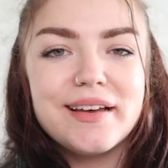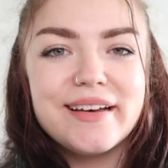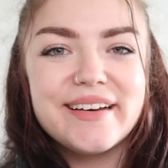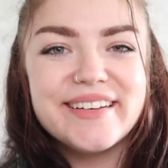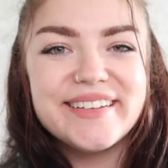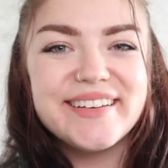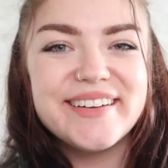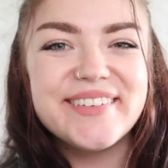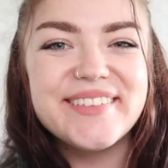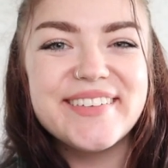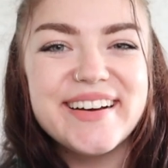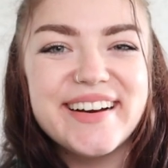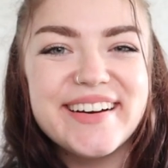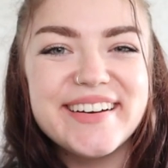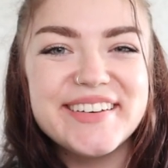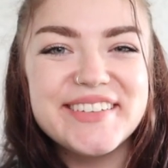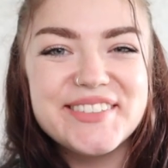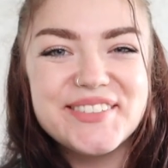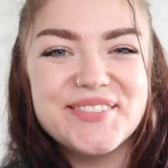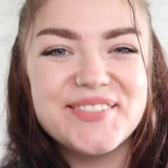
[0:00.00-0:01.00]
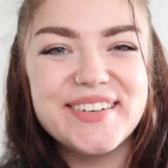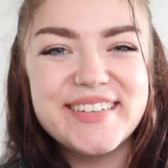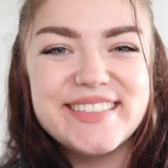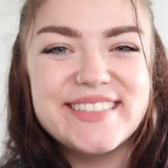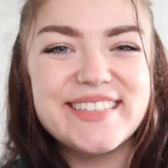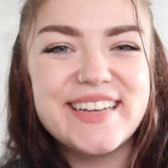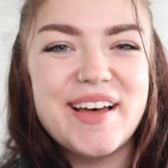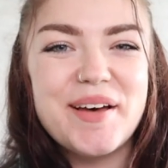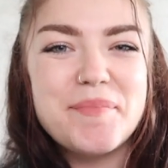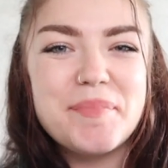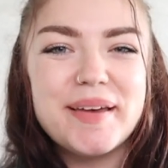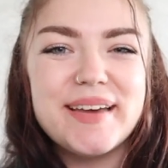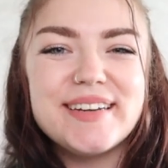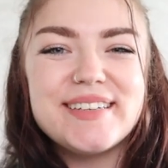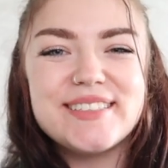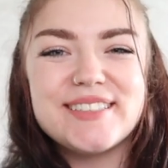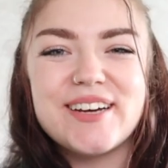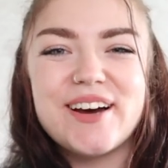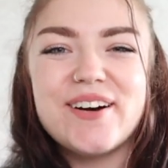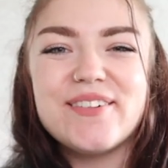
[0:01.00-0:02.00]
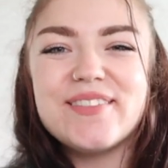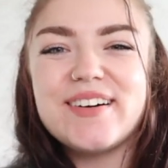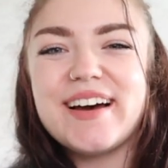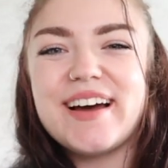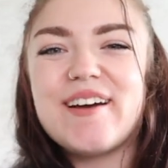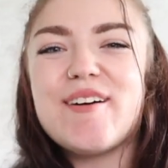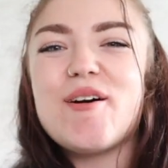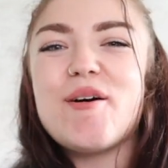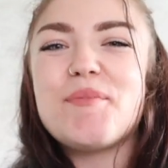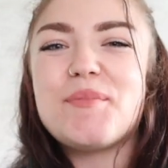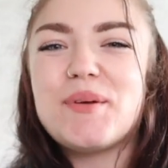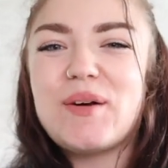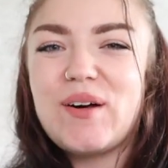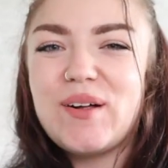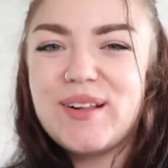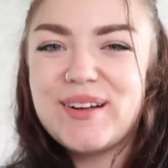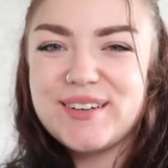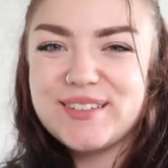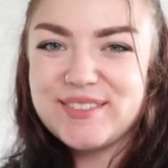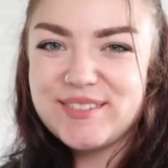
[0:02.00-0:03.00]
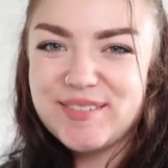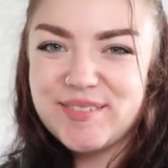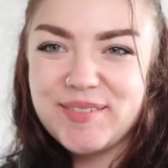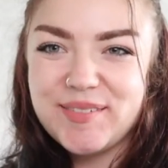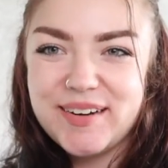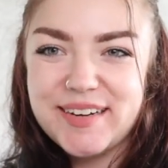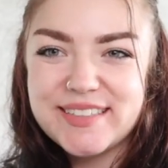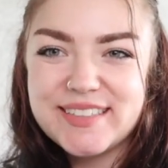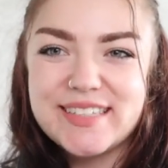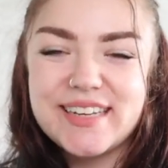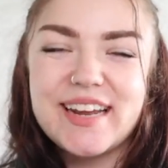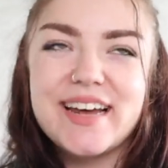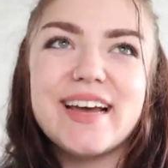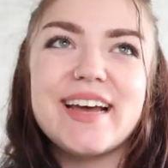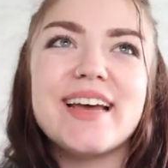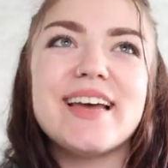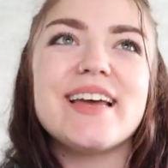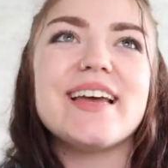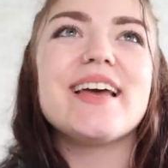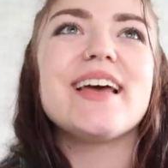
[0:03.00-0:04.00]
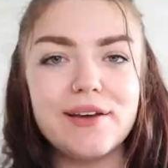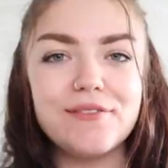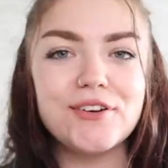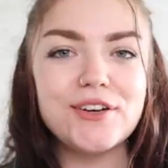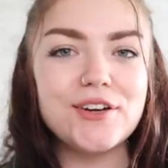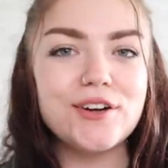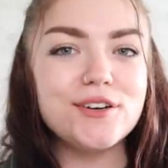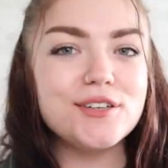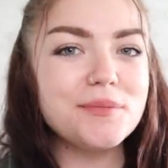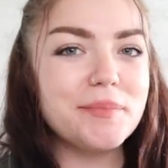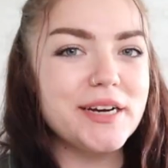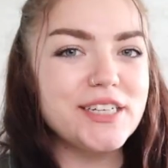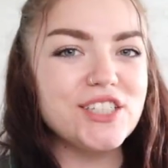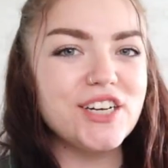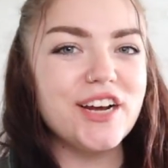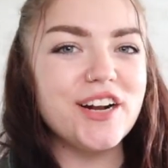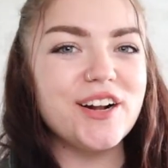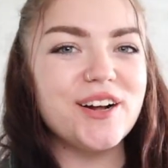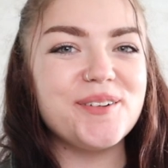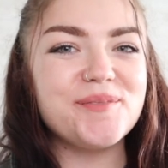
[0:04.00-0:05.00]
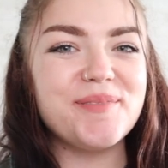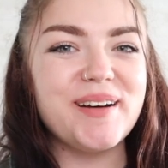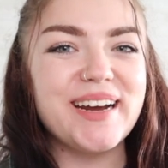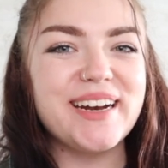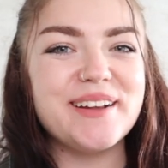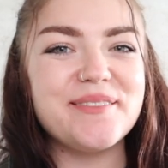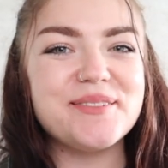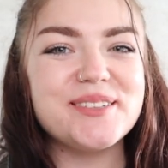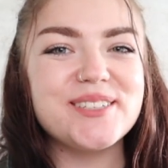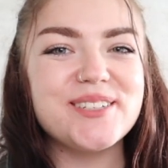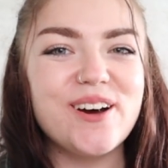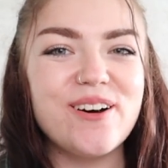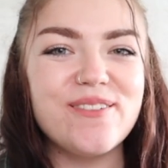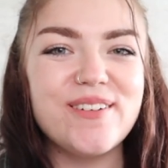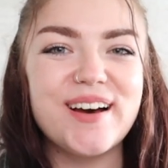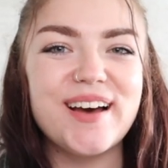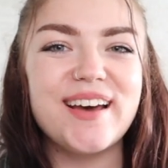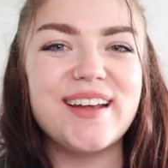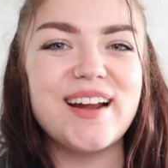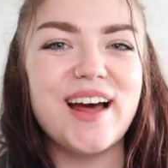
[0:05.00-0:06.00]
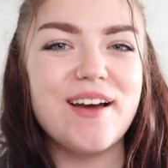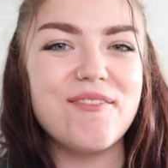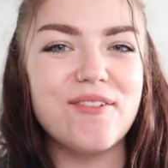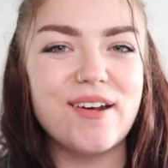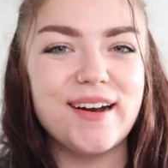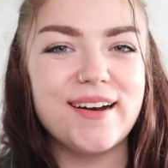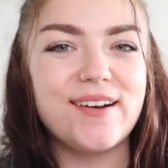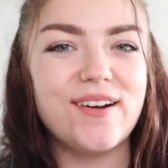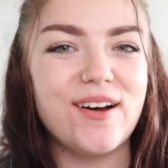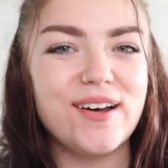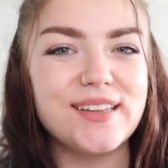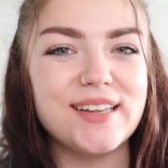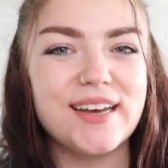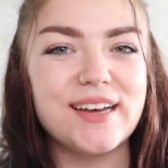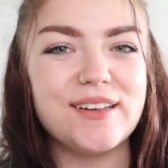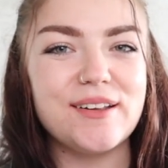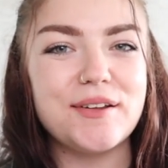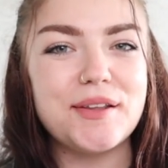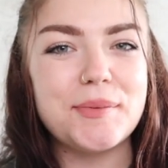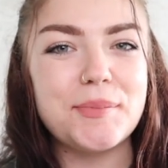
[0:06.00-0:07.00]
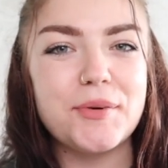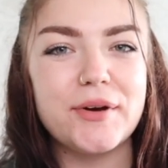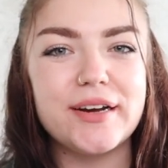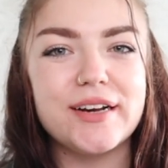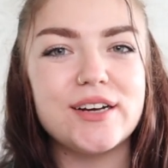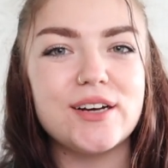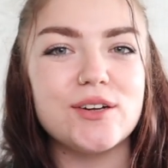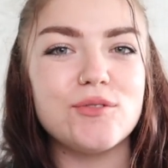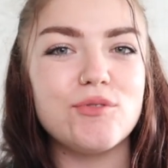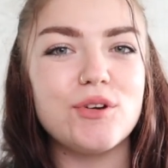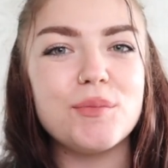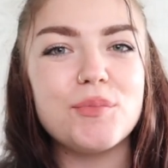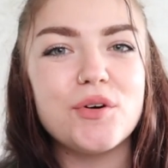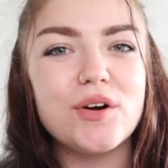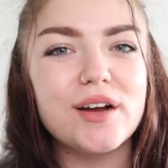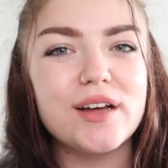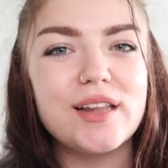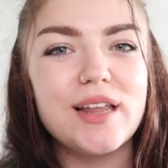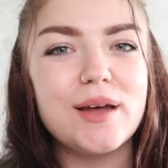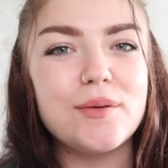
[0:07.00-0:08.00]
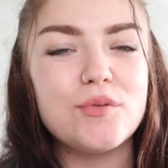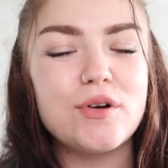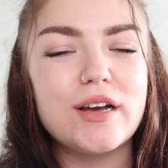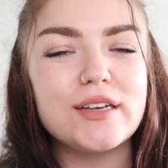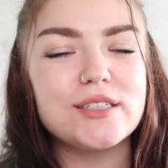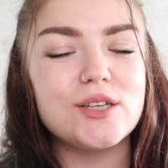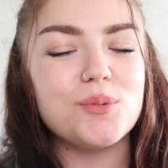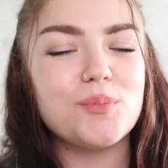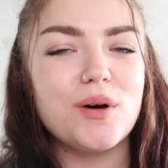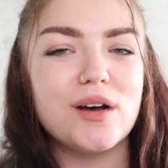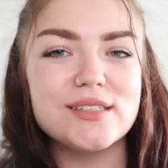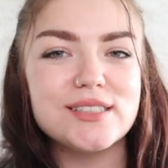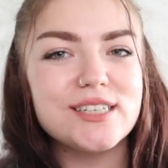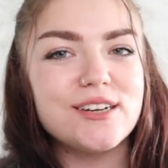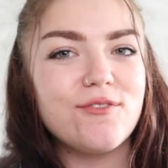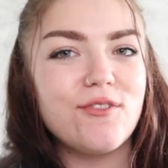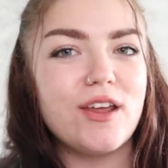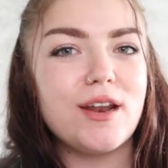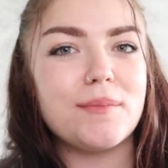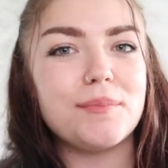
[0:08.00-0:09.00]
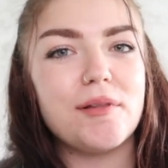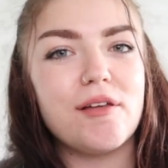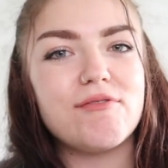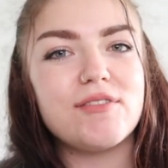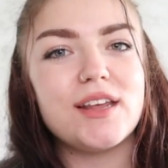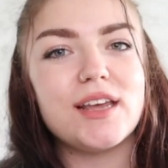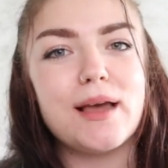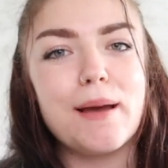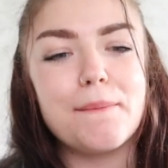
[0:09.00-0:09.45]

Hello guys, what's up? It's Tova. I hope y'all are doing well today. If you're new to my channel, my name is Tova and I run an online clothing brand called Reborn Club where I sell positive and uplifting